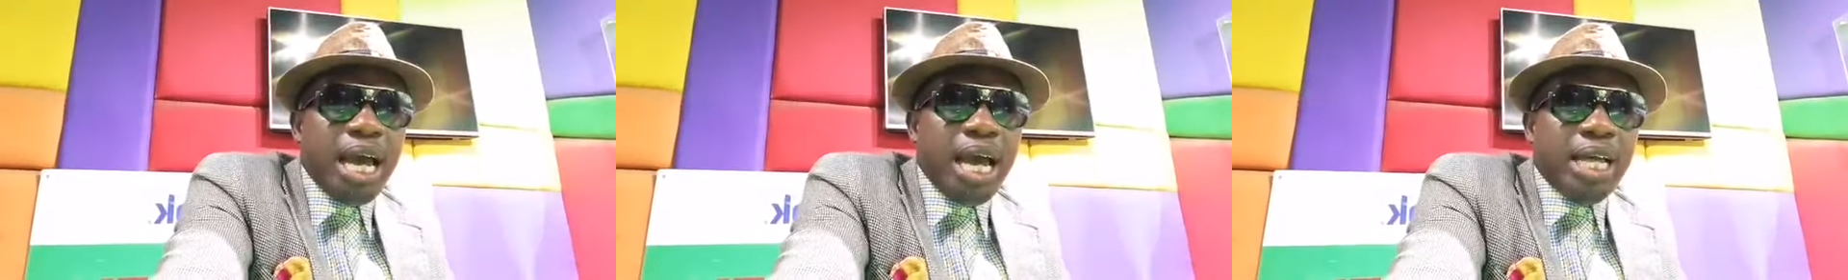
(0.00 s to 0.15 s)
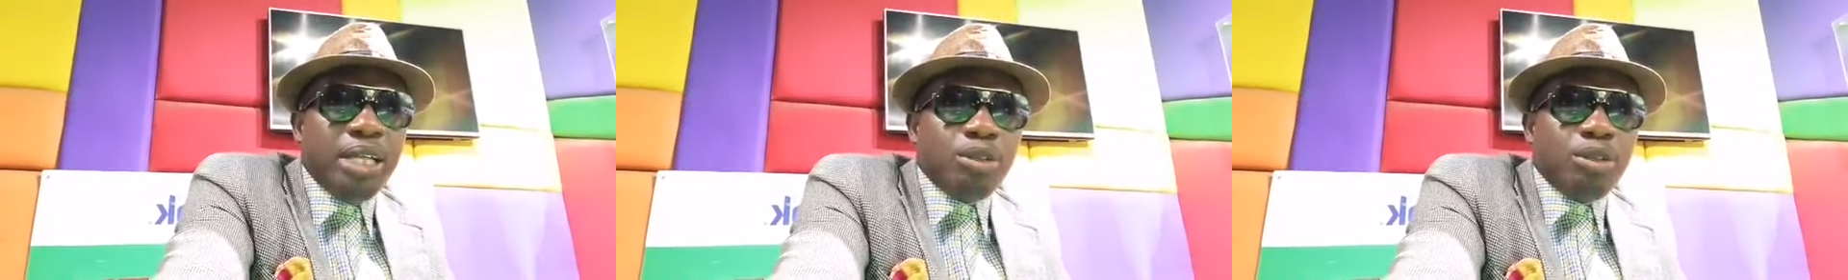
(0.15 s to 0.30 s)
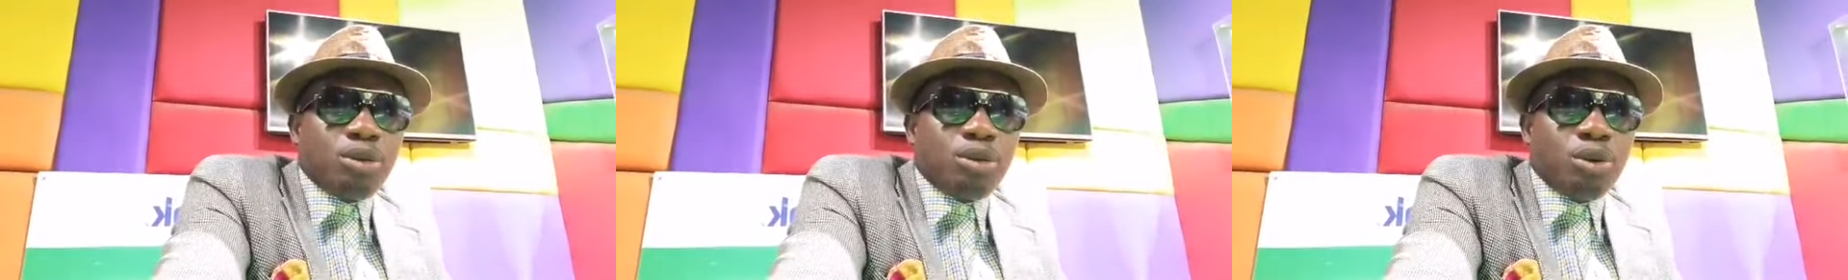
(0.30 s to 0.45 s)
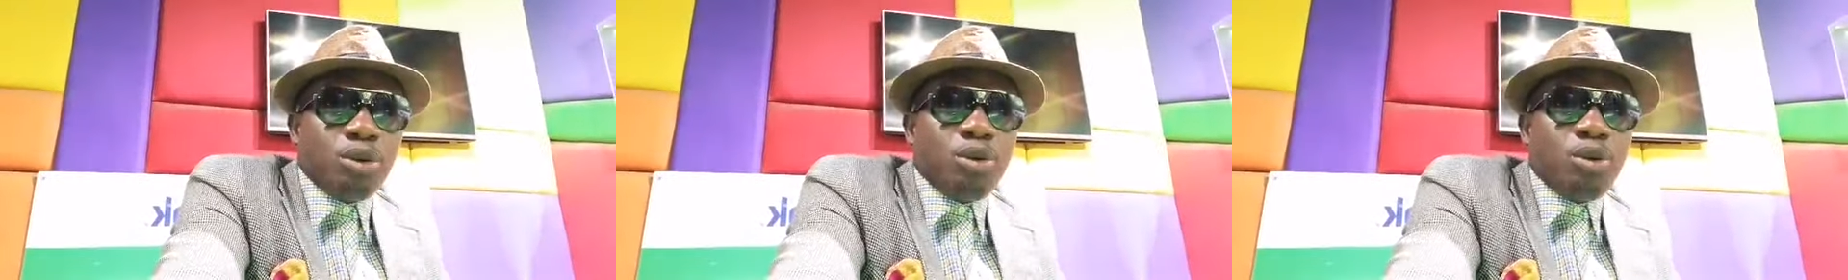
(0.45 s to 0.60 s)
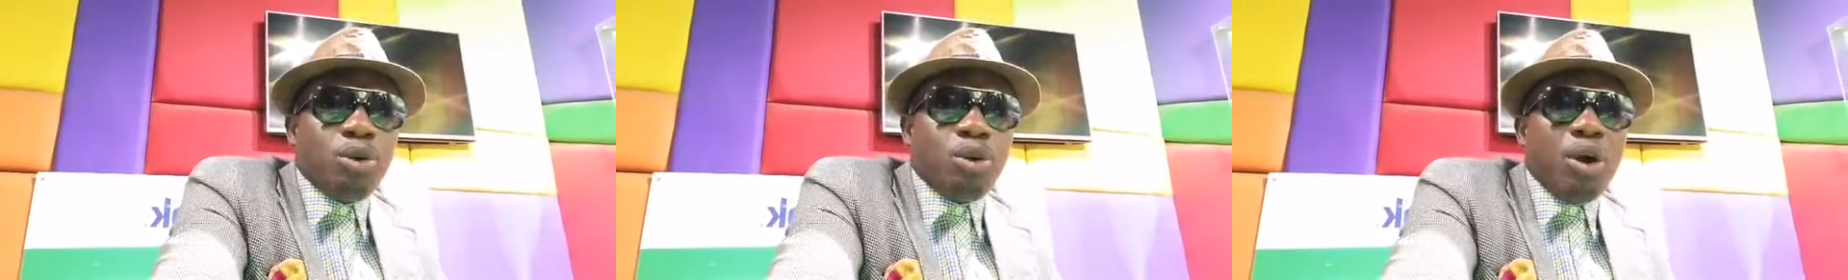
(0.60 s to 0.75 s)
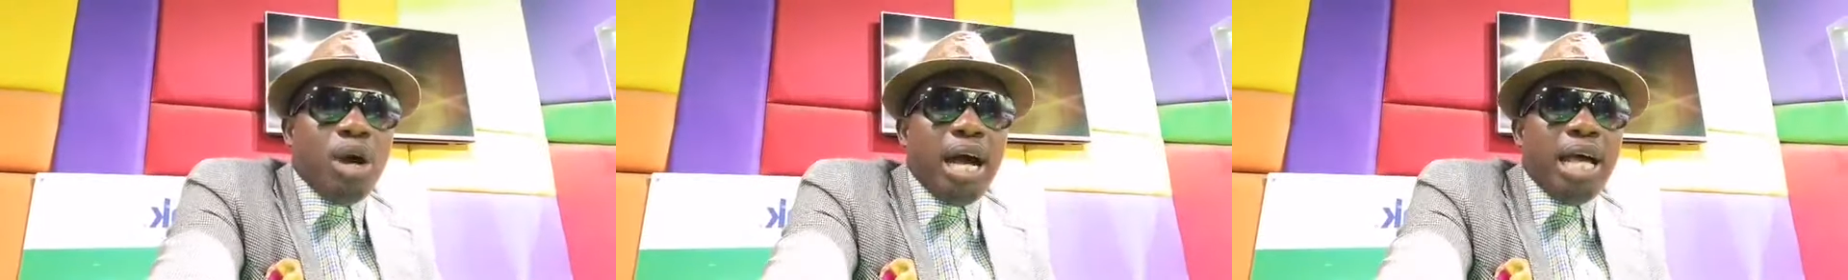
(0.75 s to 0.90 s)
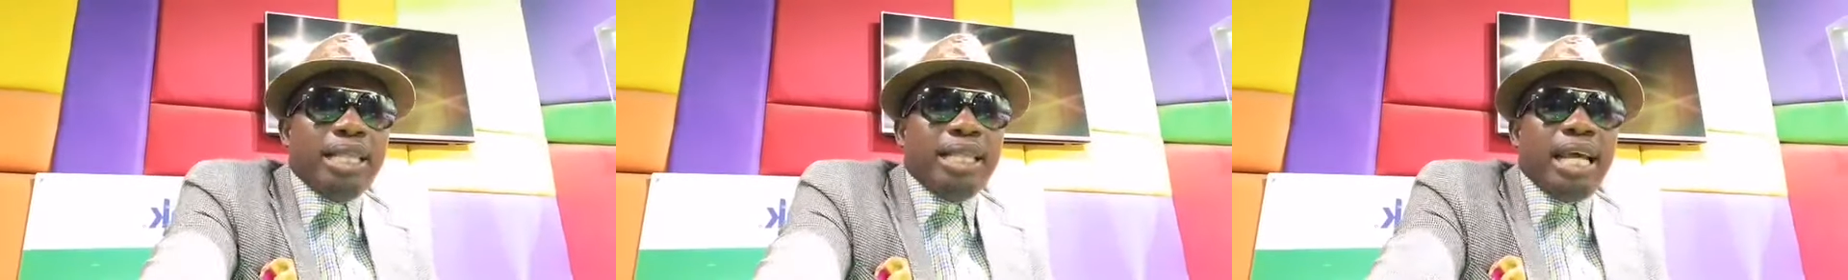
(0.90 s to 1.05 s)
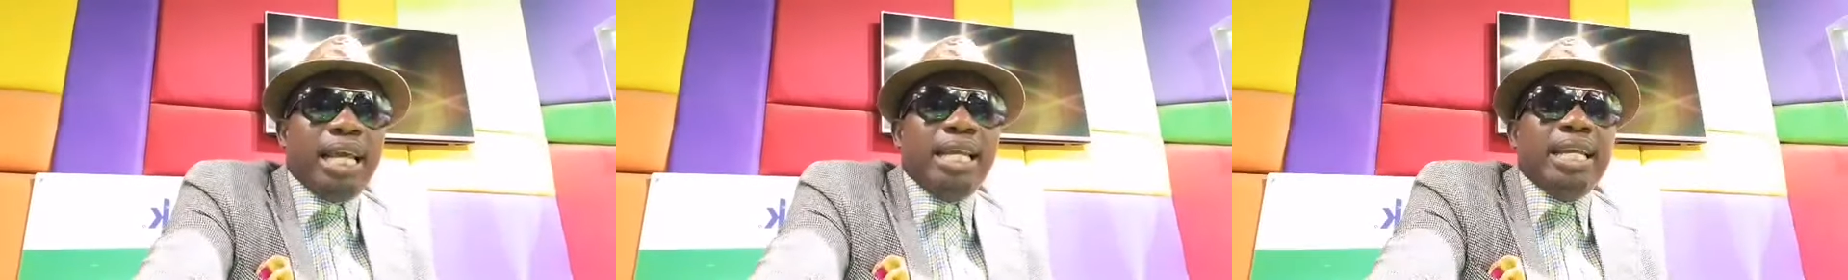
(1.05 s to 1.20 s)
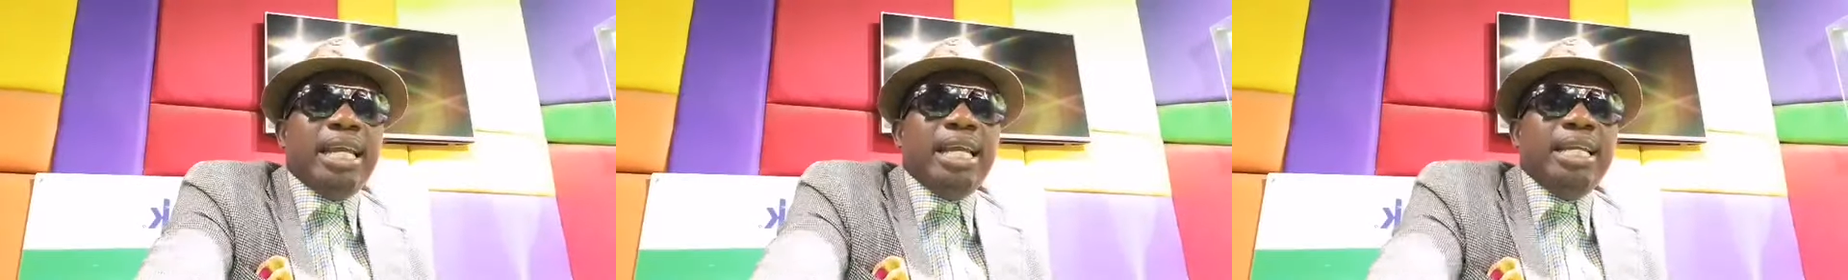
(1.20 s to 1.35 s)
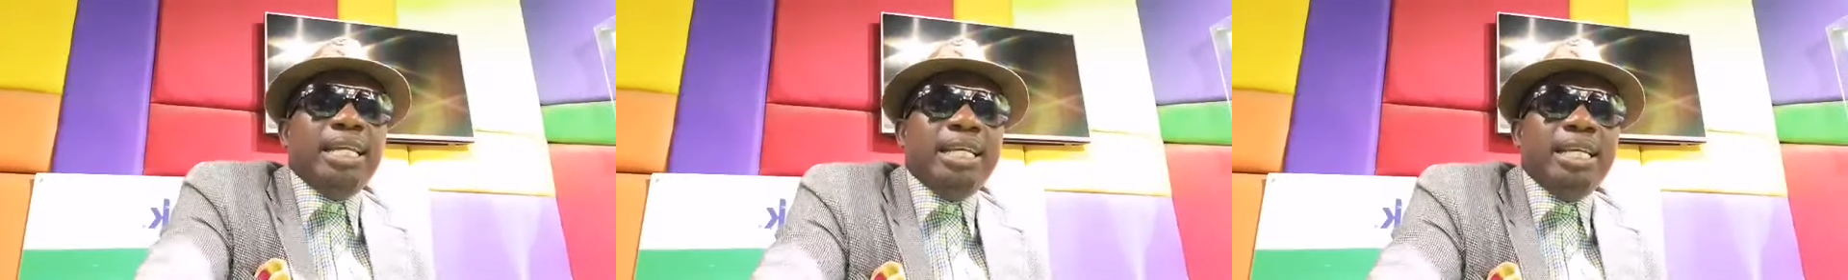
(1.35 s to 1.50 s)
And so other
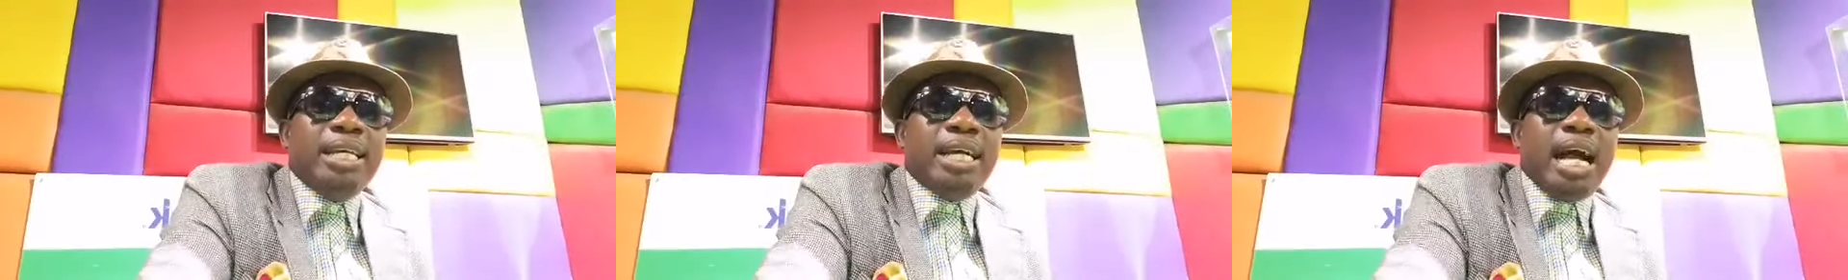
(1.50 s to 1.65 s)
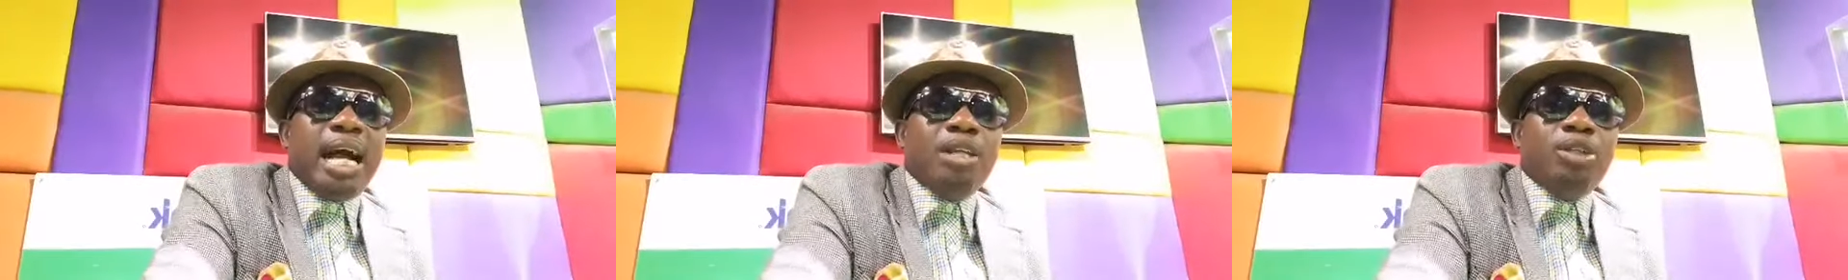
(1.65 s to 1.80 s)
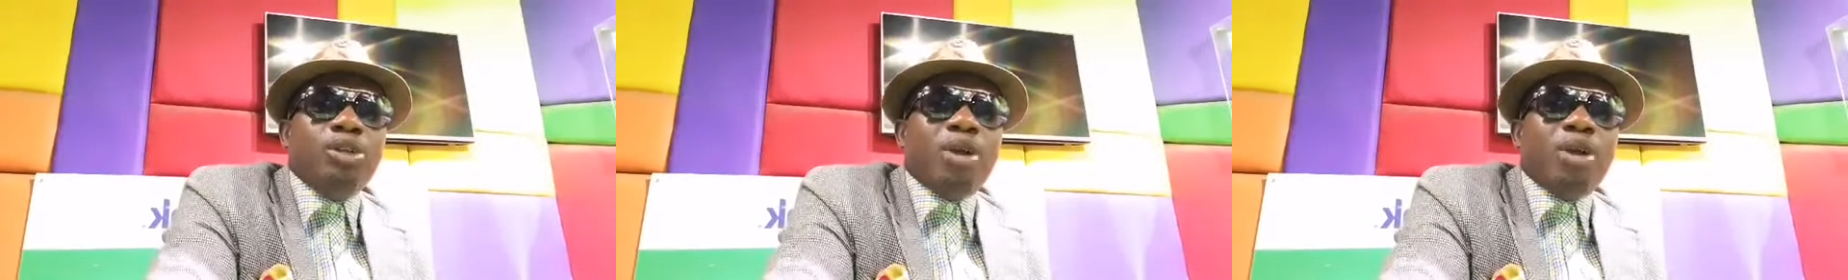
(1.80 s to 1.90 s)
lady,